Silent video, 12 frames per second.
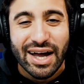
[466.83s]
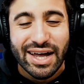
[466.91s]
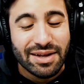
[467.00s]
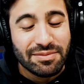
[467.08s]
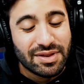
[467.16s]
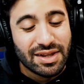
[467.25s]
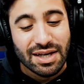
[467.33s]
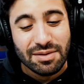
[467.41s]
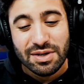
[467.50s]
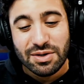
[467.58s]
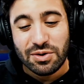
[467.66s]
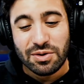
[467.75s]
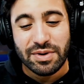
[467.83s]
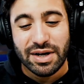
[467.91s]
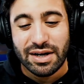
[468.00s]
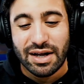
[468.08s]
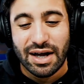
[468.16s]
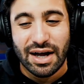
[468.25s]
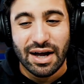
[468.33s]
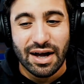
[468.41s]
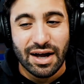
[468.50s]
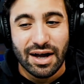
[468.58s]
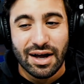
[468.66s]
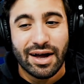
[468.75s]
I, I think it'd be cool, man.
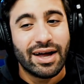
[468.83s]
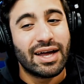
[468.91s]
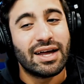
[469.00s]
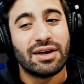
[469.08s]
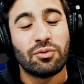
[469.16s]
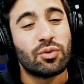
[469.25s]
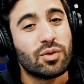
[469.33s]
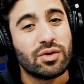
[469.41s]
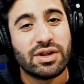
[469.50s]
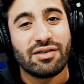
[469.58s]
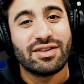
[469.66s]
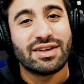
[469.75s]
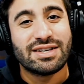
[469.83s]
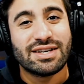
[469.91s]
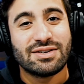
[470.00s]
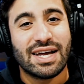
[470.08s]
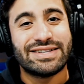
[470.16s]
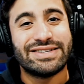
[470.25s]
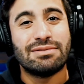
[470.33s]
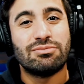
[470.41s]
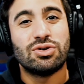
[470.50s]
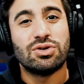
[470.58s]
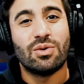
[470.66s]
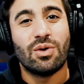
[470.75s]
Uh, we'll definitely take Team
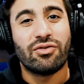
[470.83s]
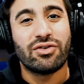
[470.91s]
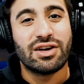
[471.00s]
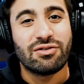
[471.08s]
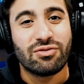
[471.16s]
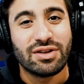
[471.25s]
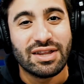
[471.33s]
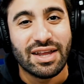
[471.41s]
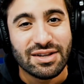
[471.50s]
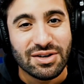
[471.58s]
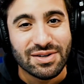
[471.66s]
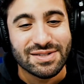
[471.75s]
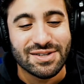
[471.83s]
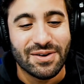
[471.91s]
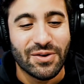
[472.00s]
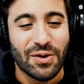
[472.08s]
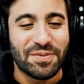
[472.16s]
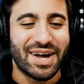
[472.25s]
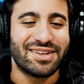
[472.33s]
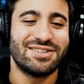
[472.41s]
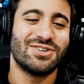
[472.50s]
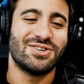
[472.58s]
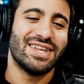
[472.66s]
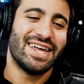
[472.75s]
Toodle over there if we, they do. So hope you guys
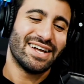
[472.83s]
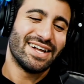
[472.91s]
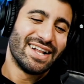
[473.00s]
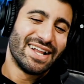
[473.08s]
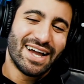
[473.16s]
enjoyed that.